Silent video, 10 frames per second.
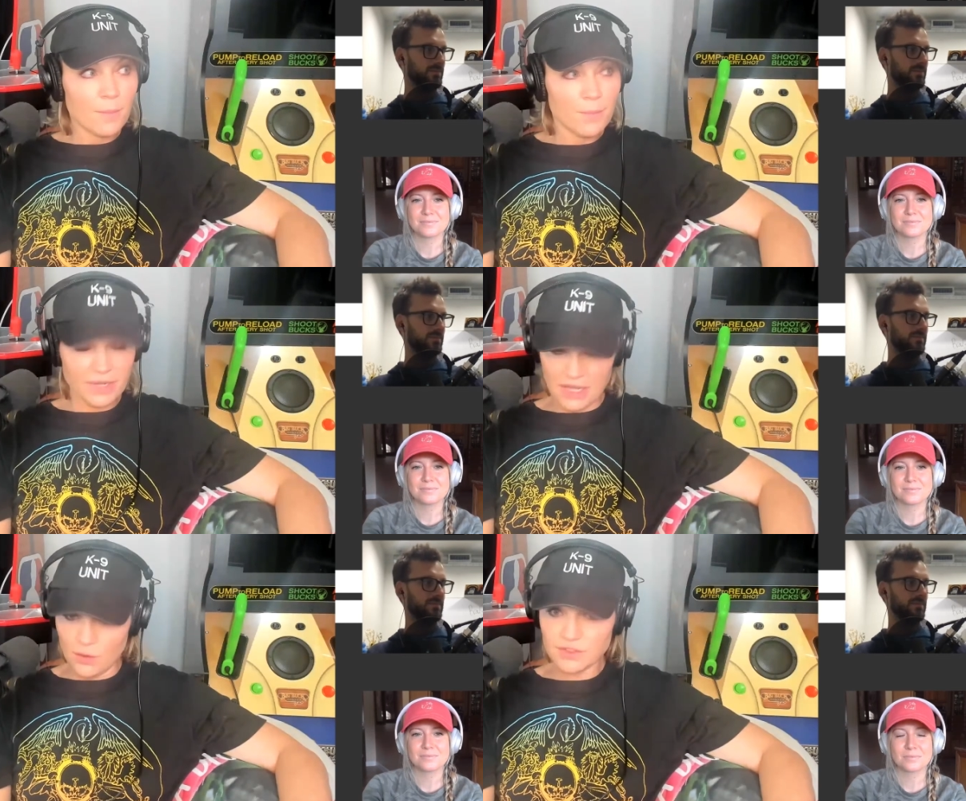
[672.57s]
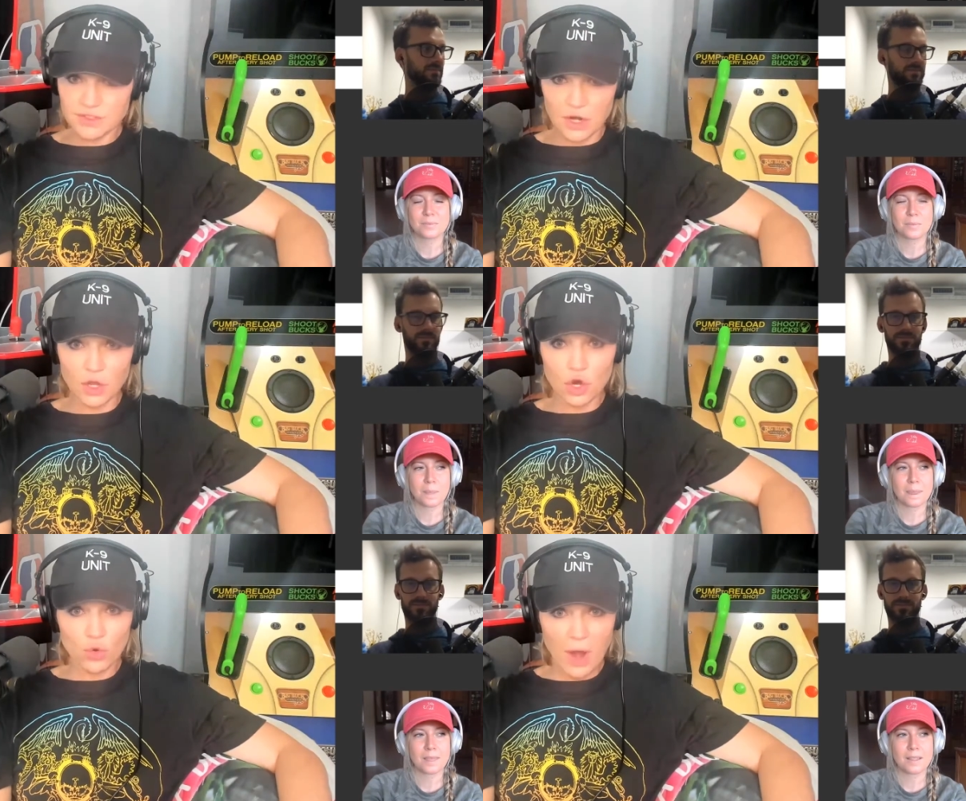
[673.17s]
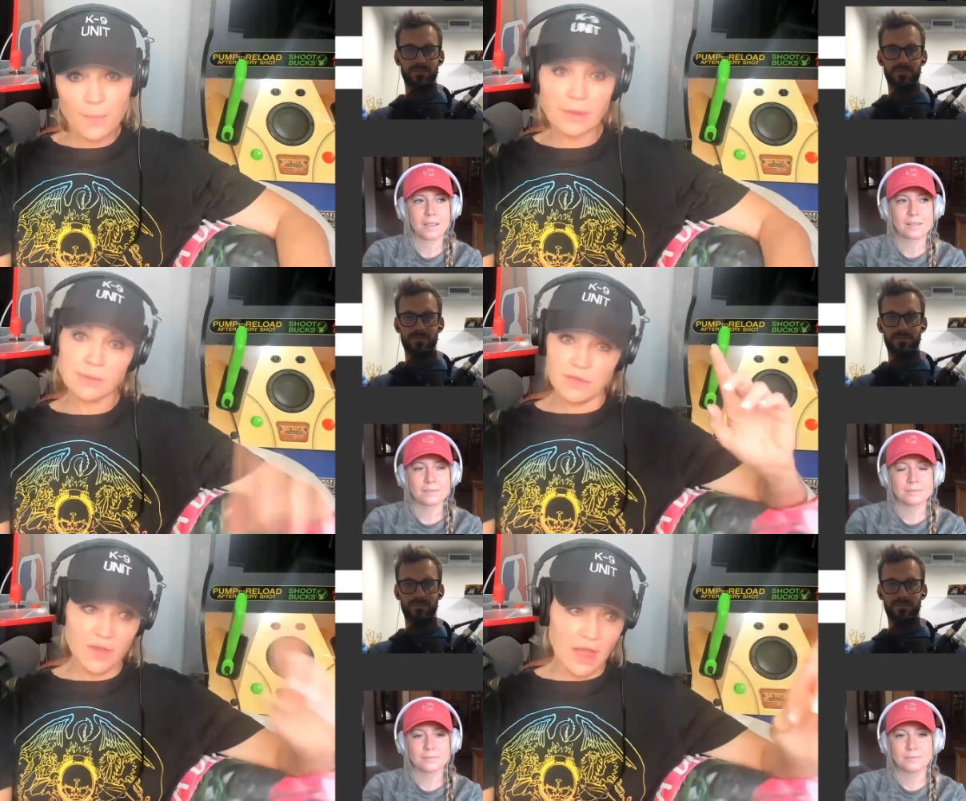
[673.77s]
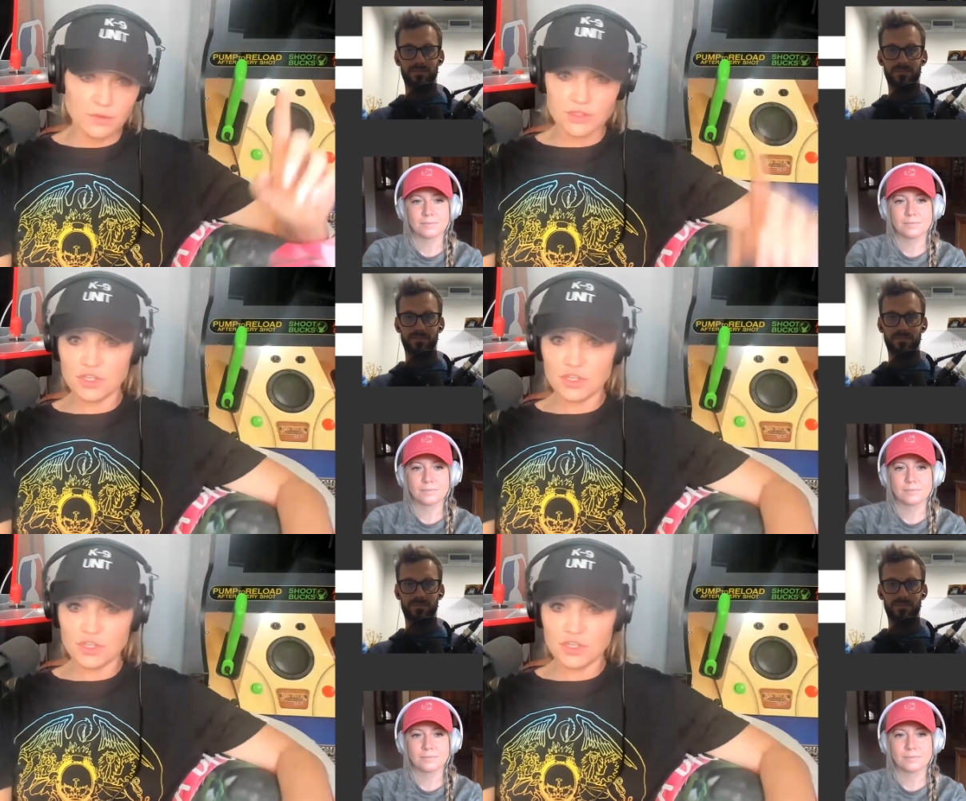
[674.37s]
Speaker 1: but he would scare the crap out of me if I was